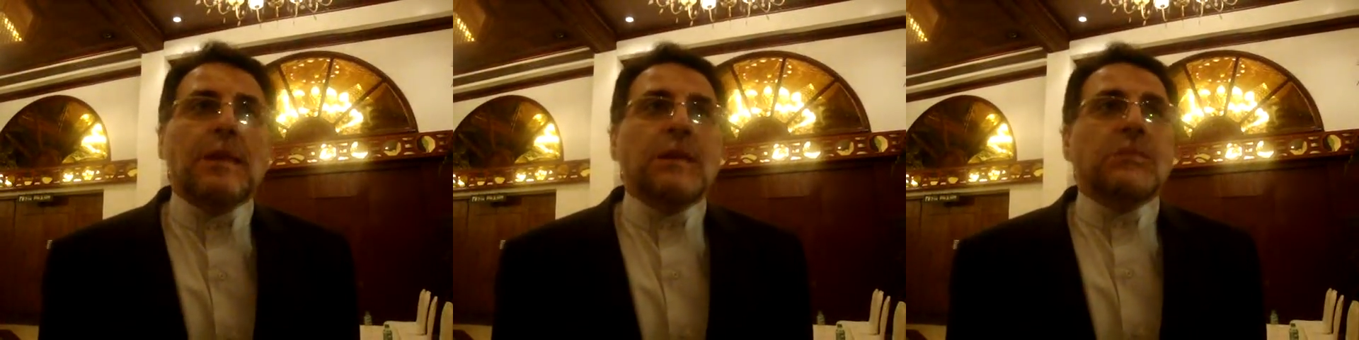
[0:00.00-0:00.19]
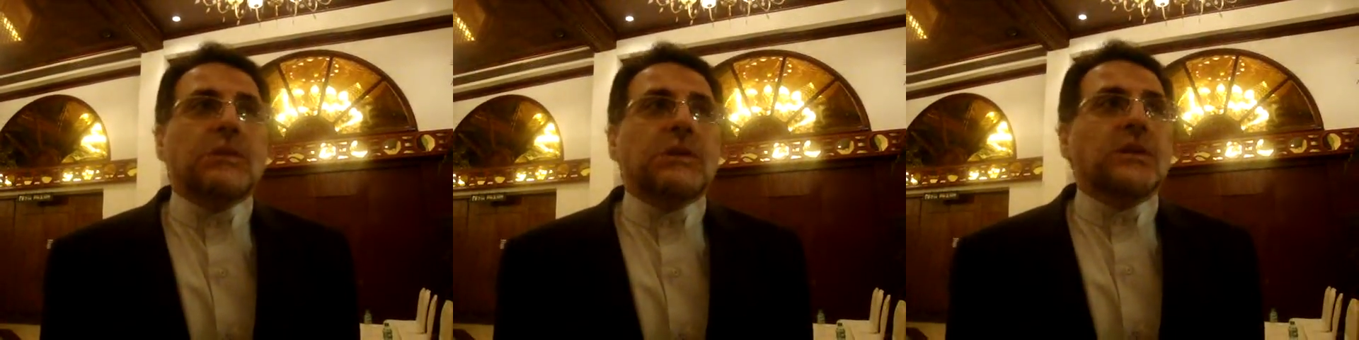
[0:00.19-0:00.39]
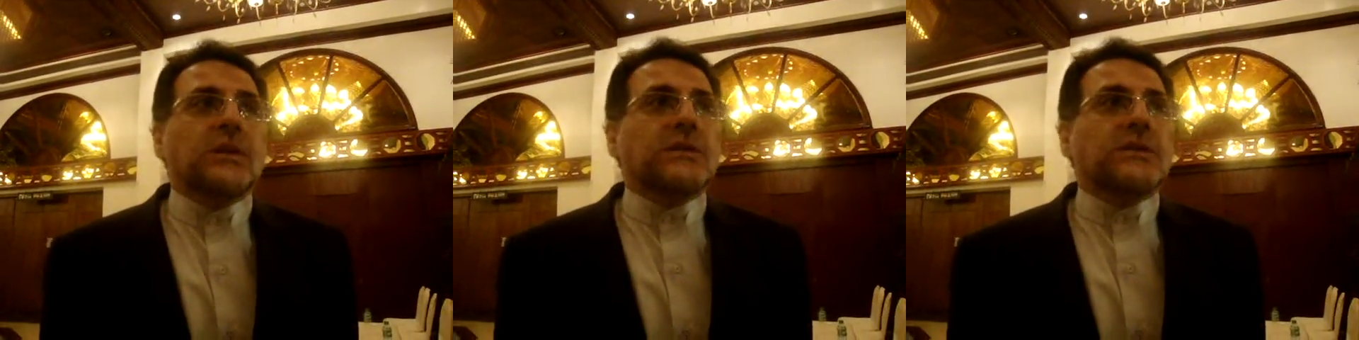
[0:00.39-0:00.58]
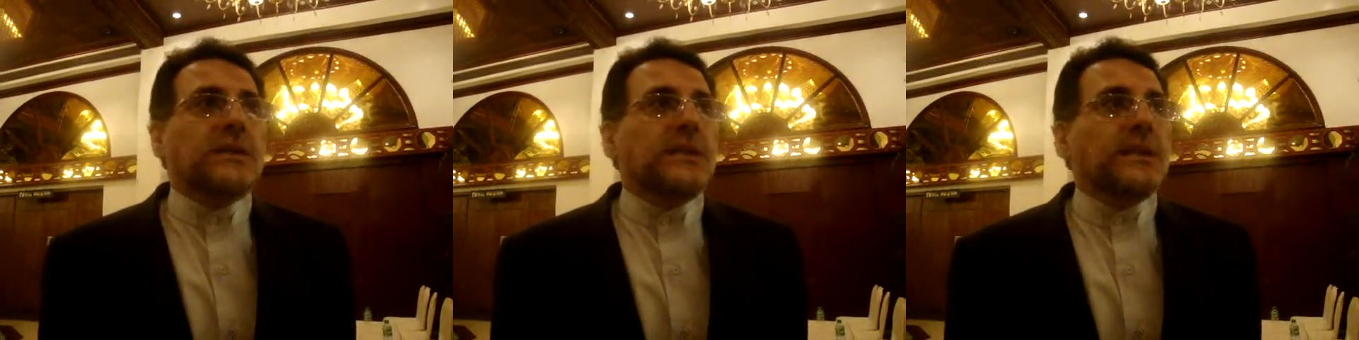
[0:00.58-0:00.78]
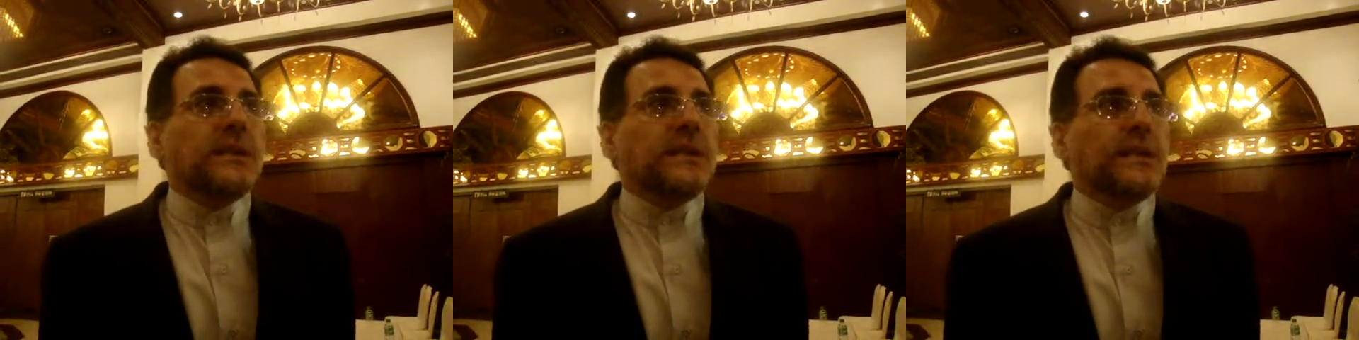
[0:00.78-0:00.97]
because
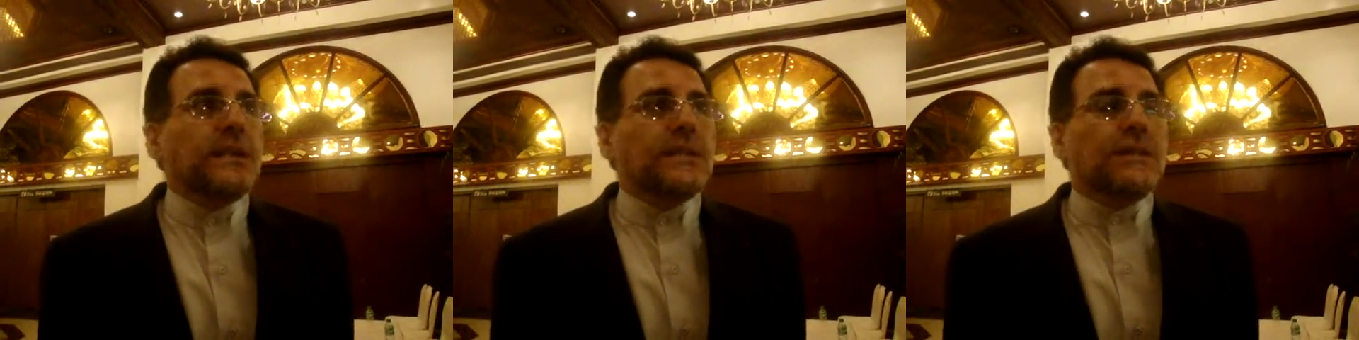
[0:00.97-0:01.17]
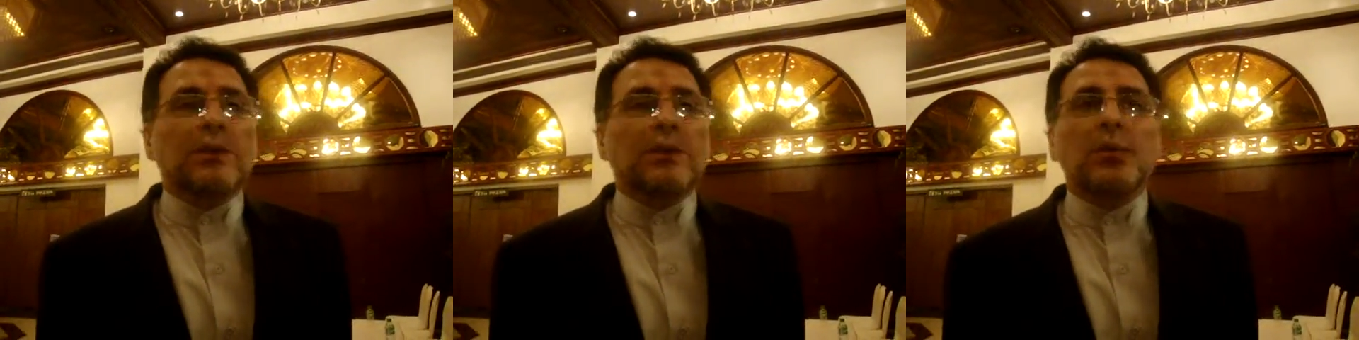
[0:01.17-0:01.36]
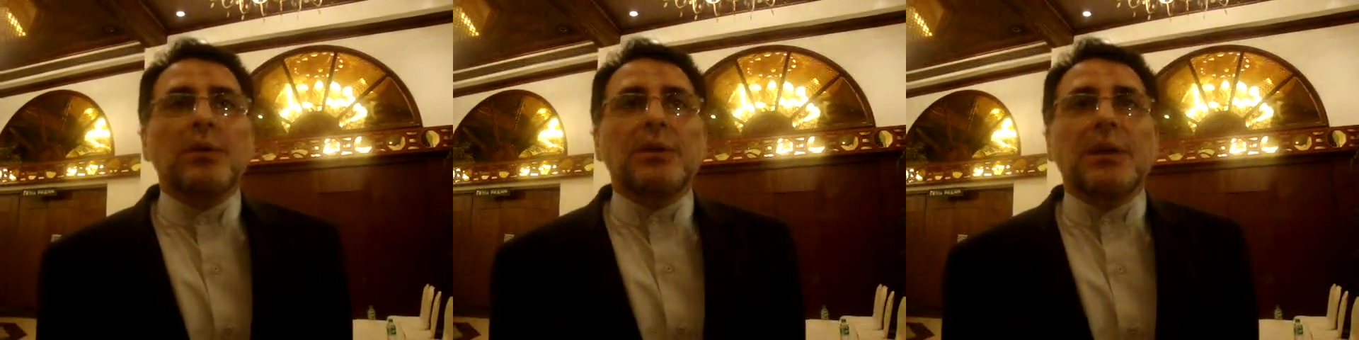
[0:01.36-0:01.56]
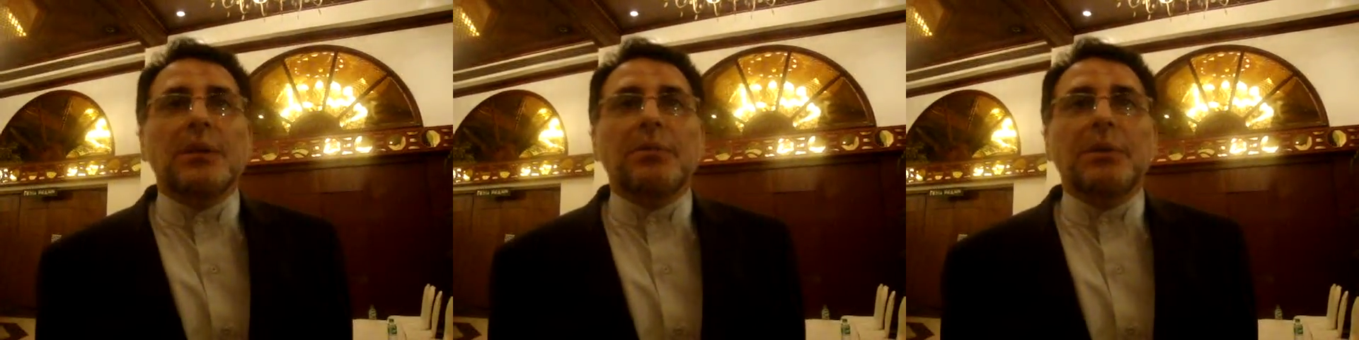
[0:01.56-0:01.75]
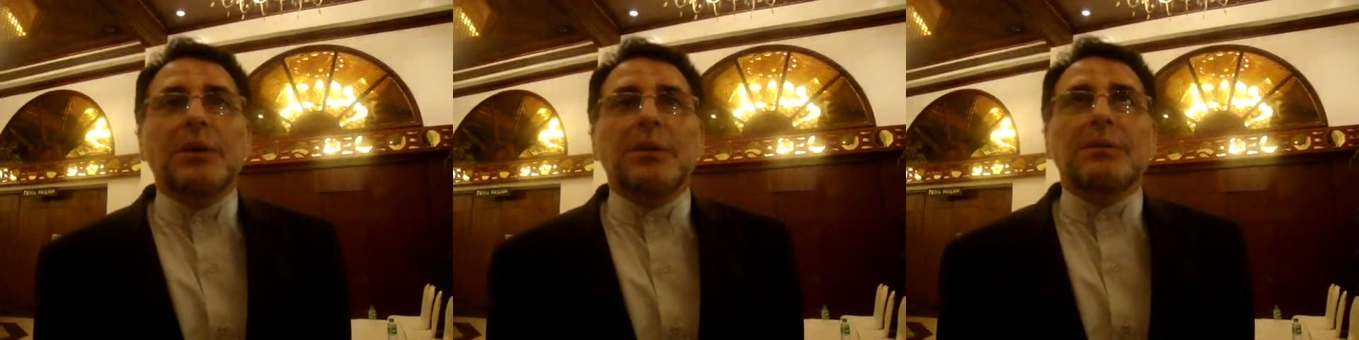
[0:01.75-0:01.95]
uh, it's not only
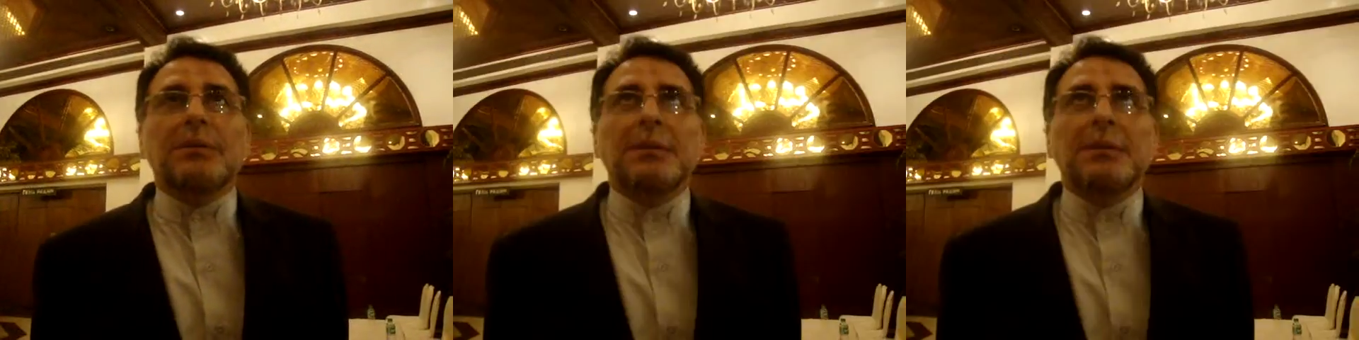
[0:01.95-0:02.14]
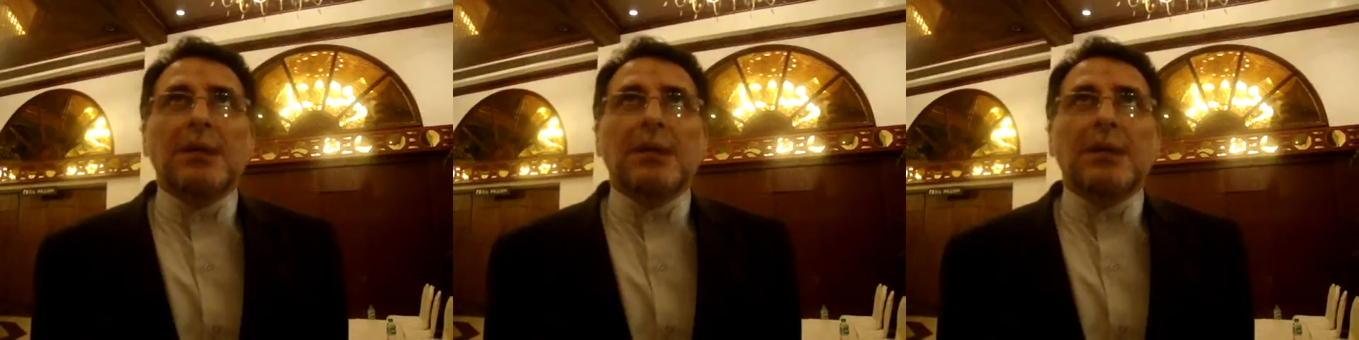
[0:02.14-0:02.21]
about